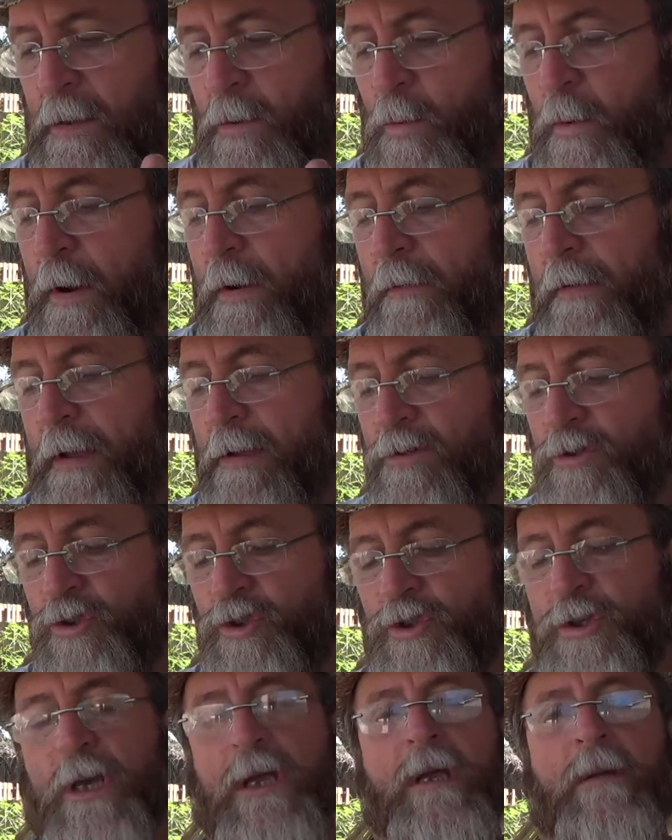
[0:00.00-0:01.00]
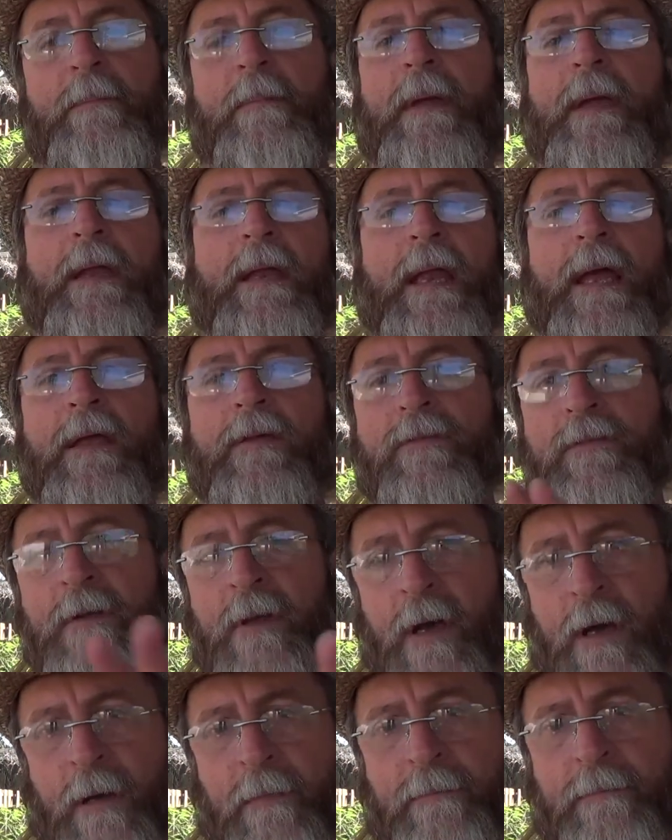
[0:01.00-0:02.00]
whereas chicken meat has
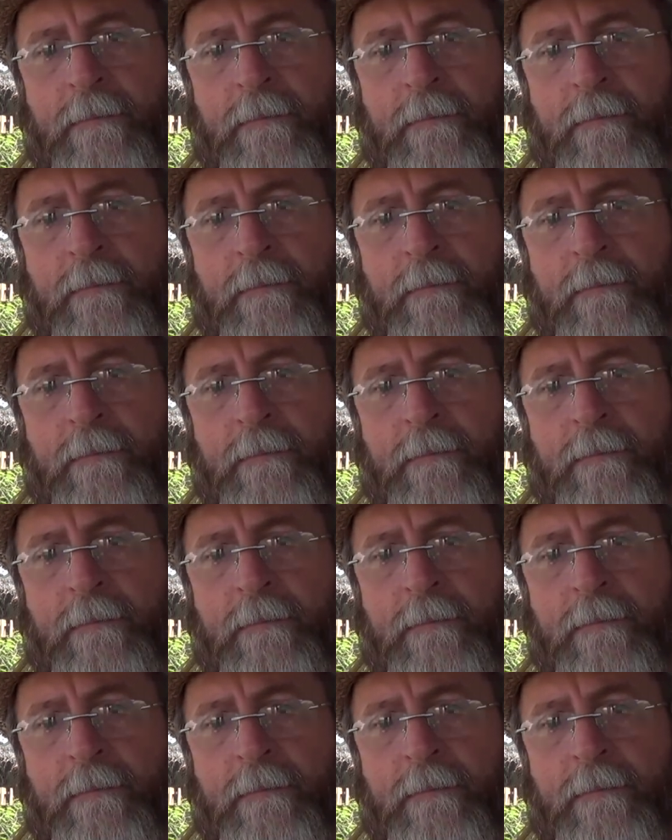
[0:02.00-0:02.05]
none.